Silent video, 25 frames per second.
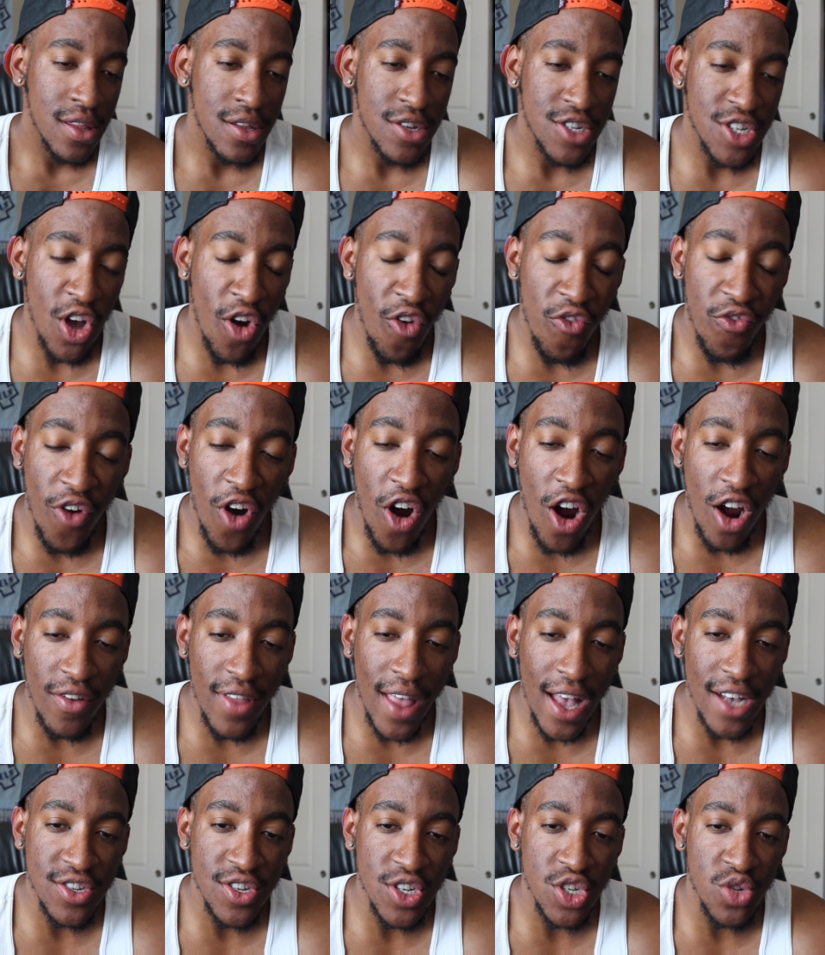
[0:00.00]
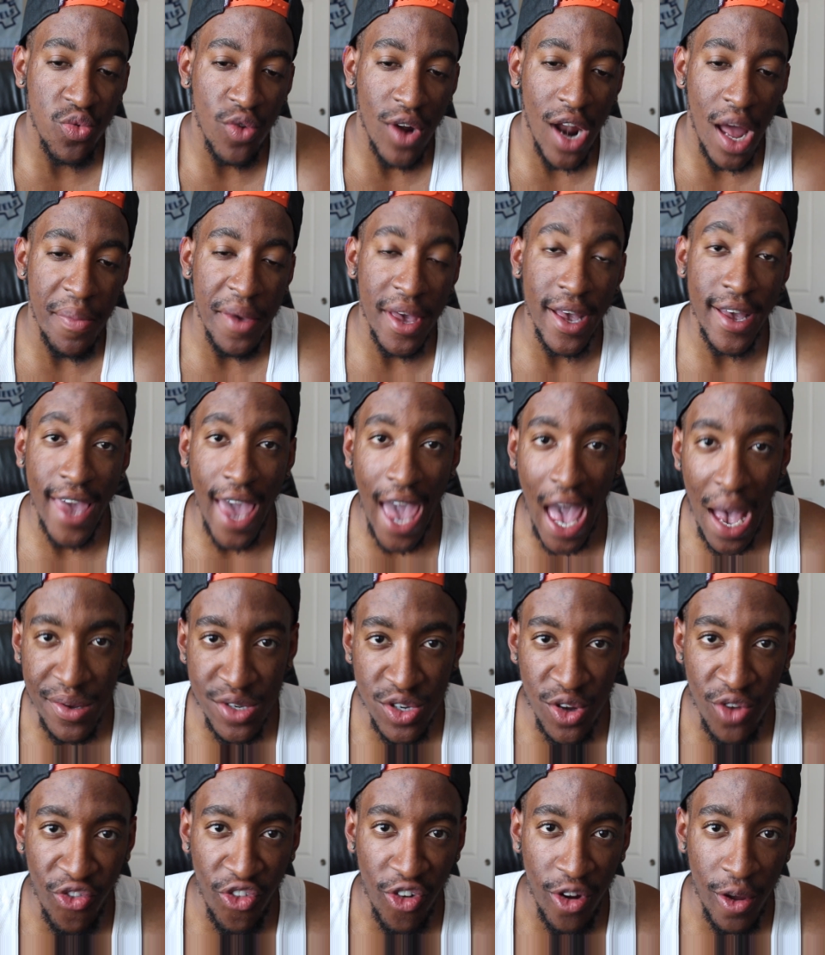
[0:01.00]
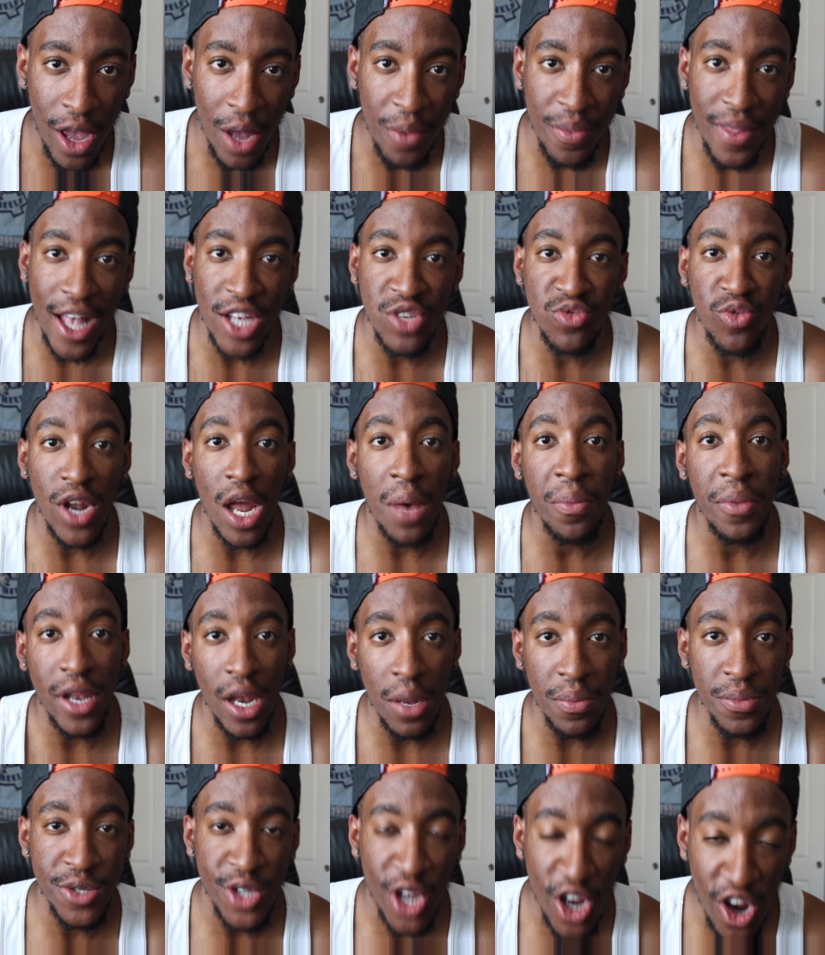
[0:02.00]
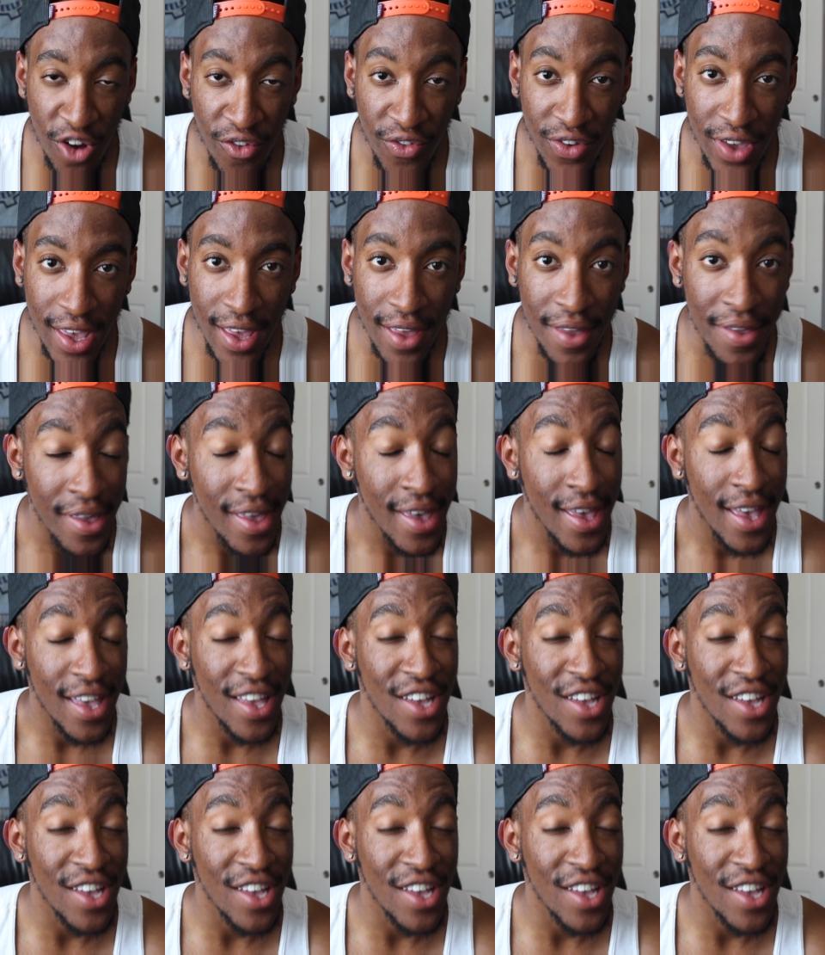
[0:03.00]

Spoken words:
so far, that's just what I've been capturing for him. That's what I've been observing.